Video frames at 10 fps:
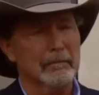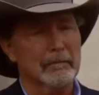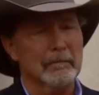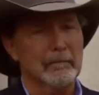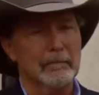
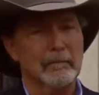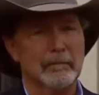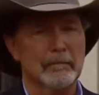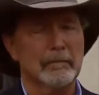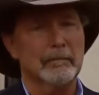
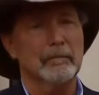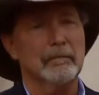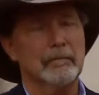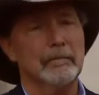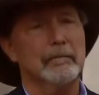
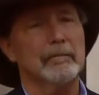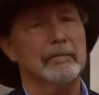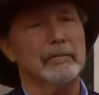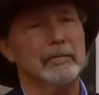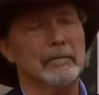
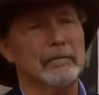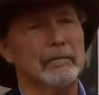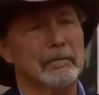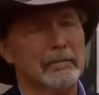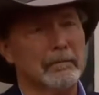
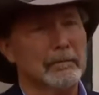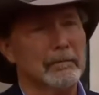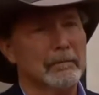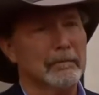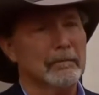
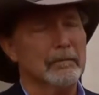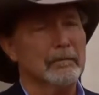The person shown says nothing.